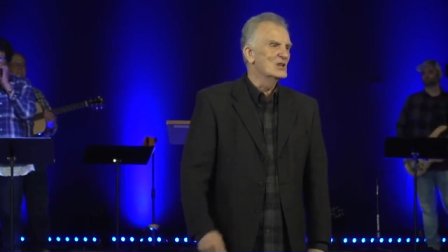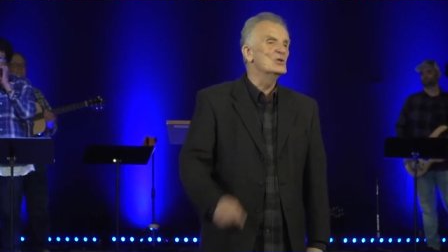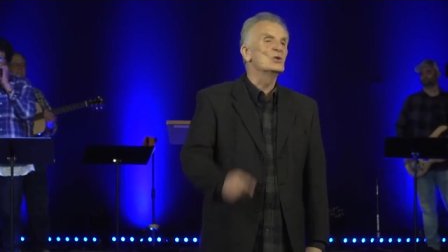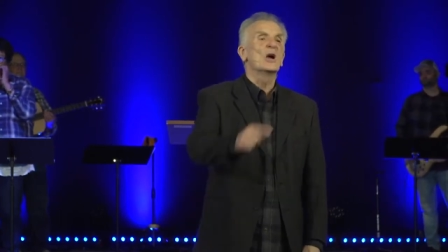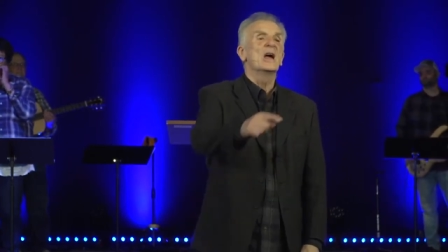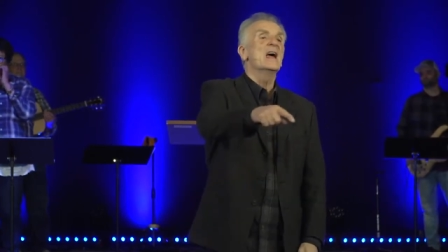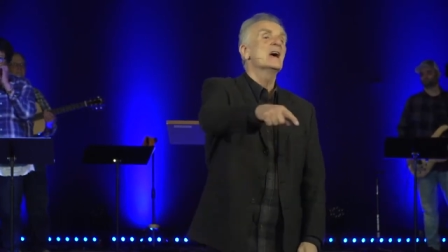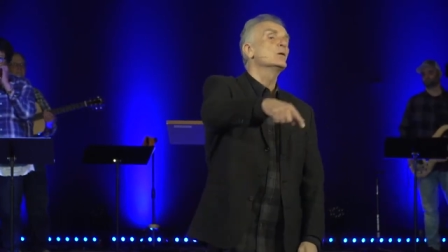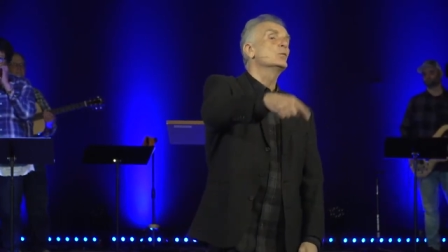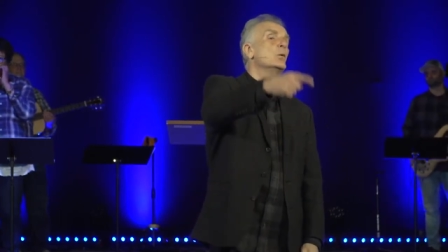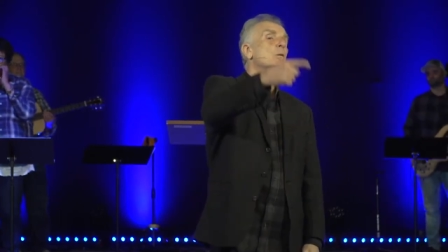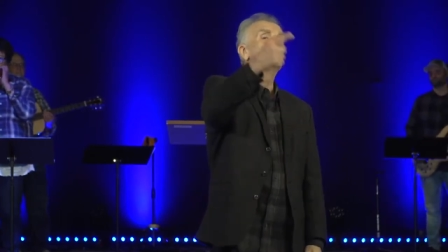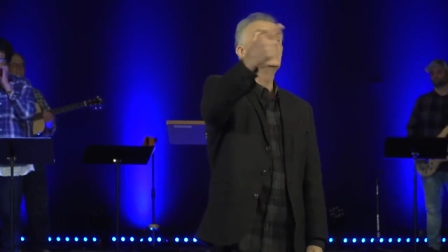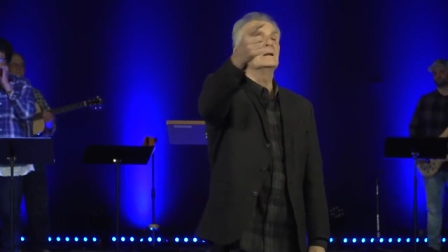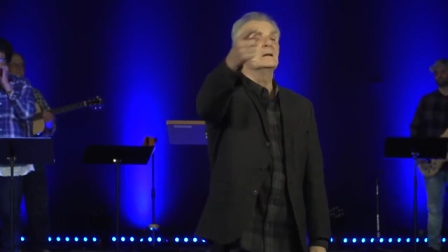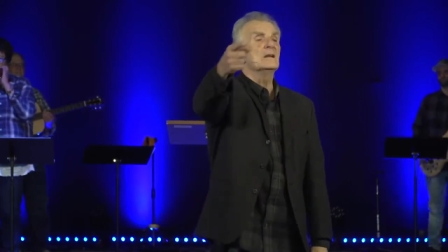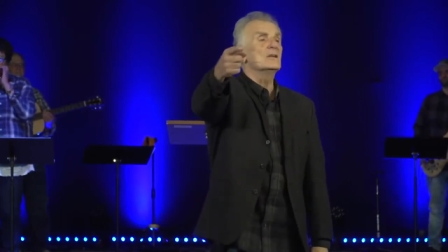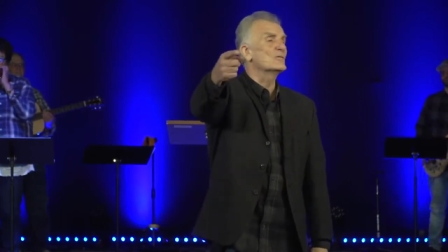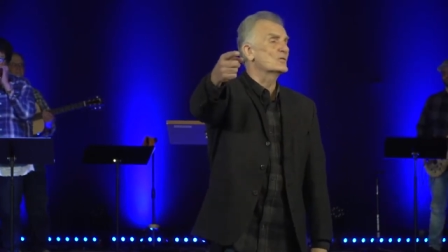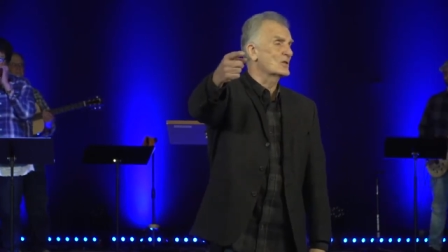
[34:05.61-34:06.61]
your head will be
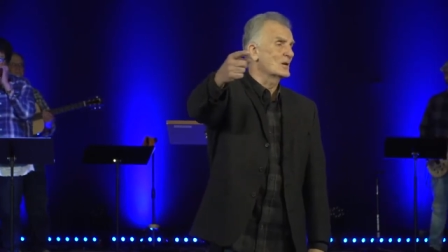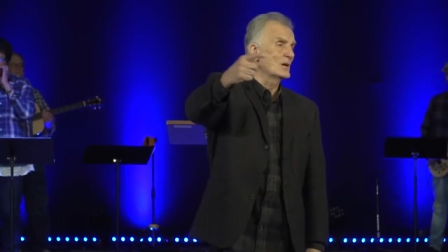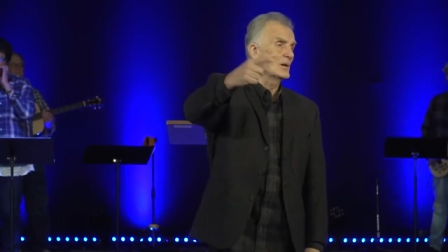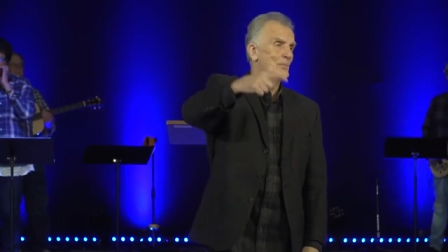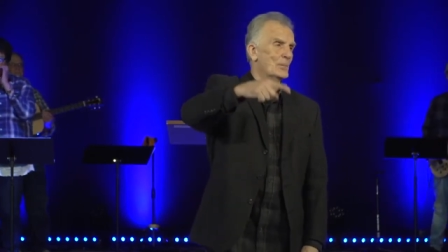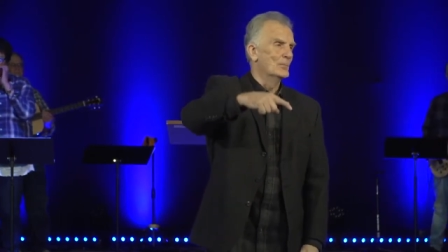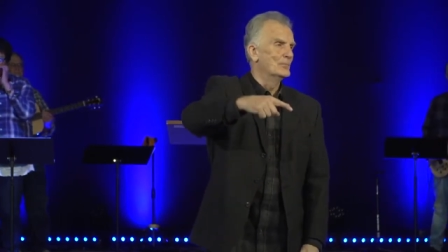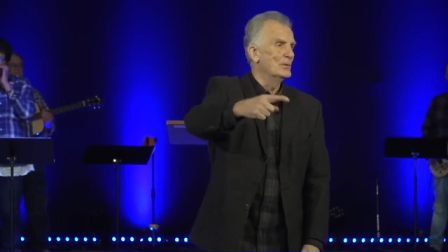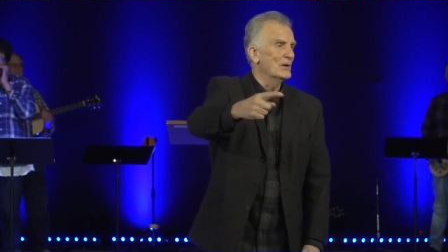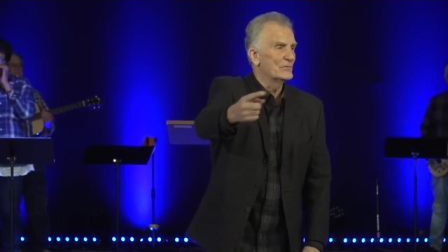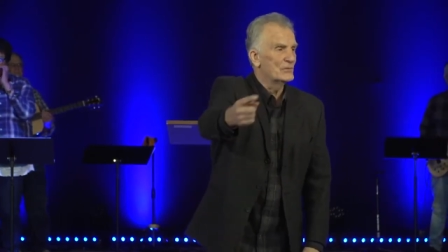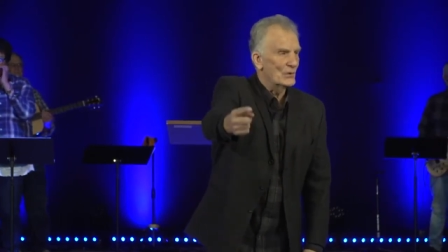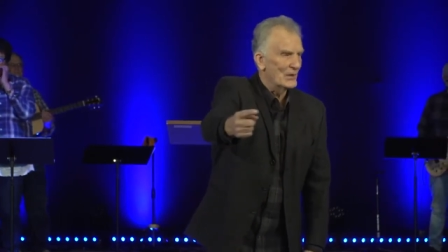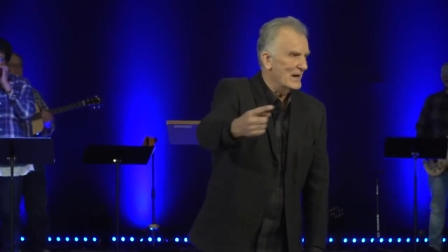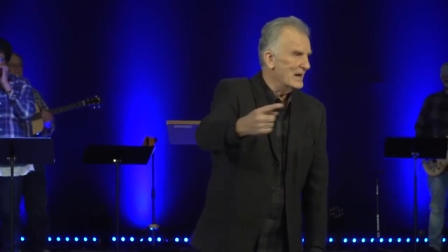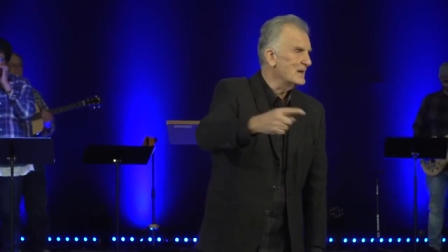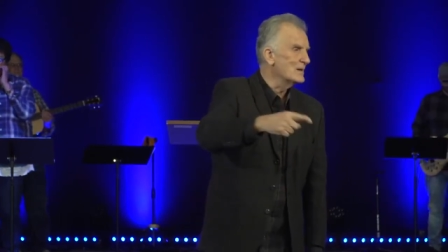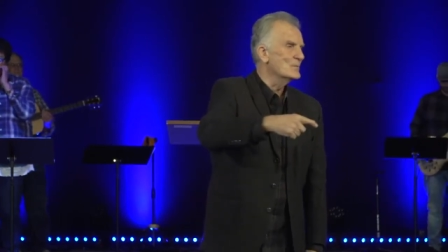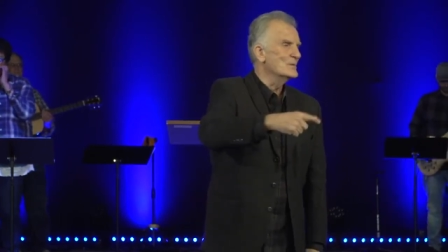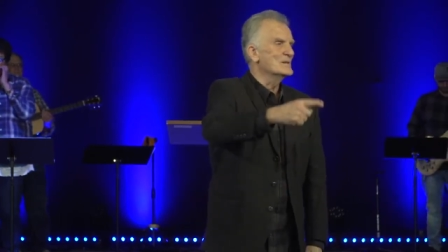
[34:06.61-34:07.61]
lifted up above your
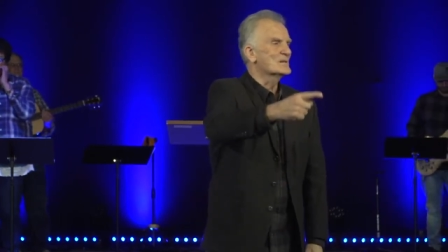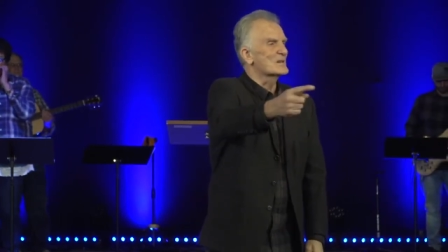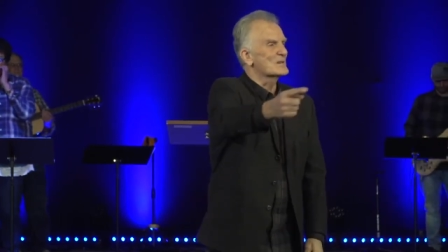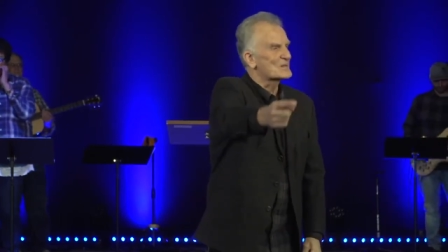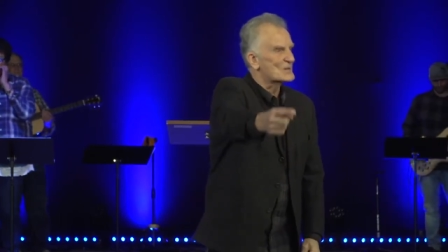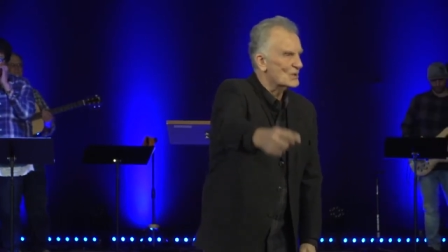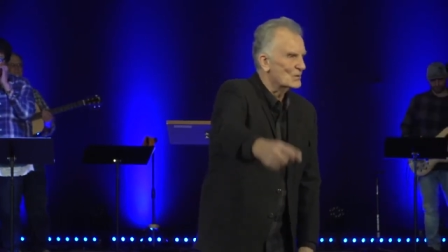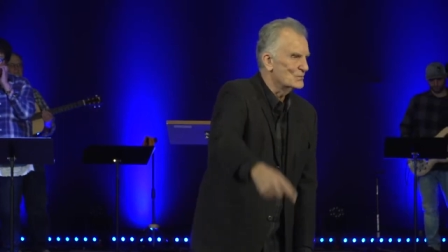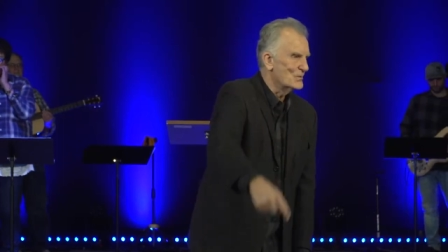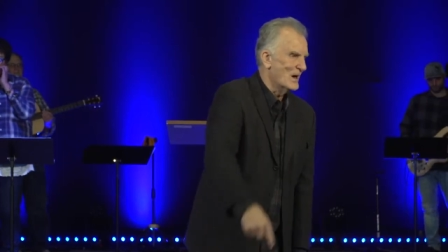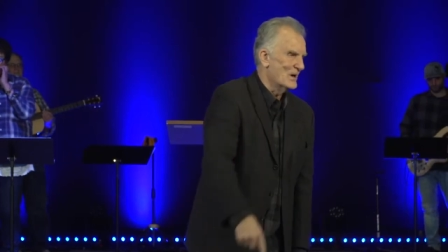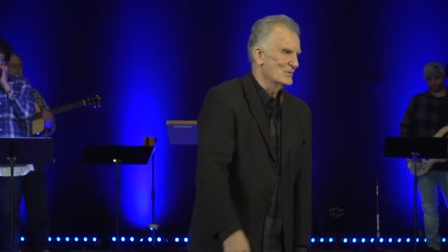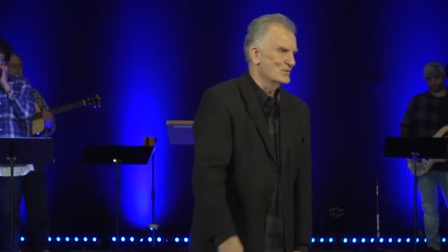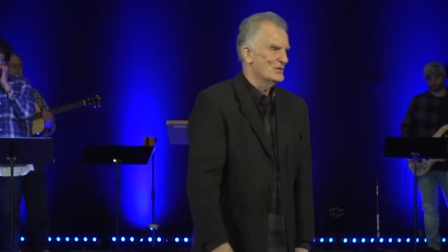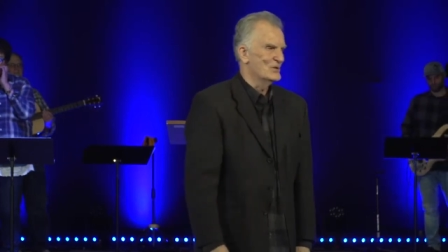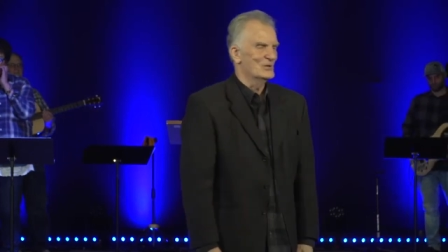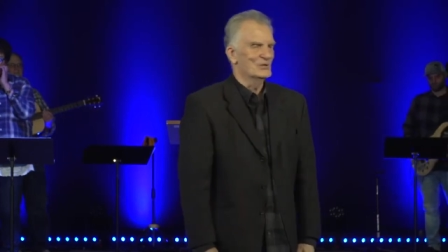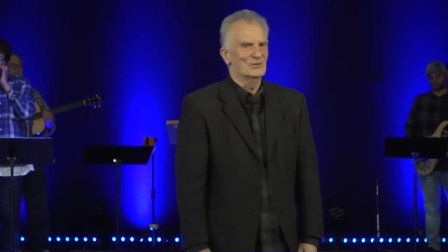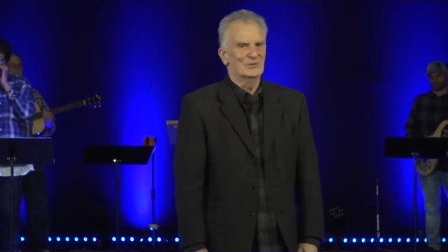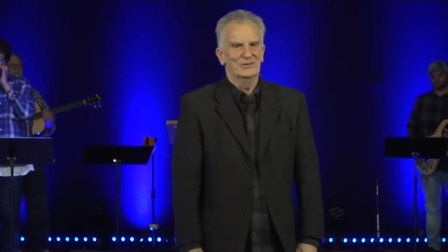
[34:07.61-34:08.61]
enemies that surround
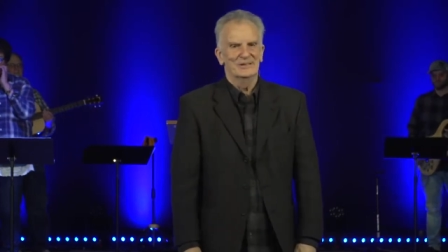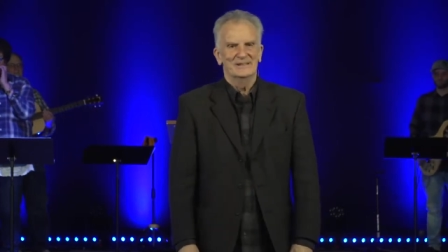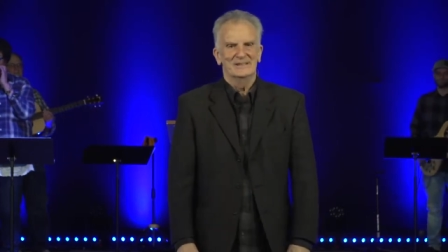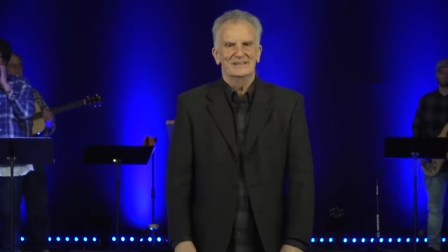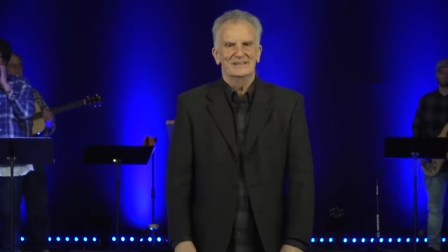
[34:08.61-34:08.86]
you.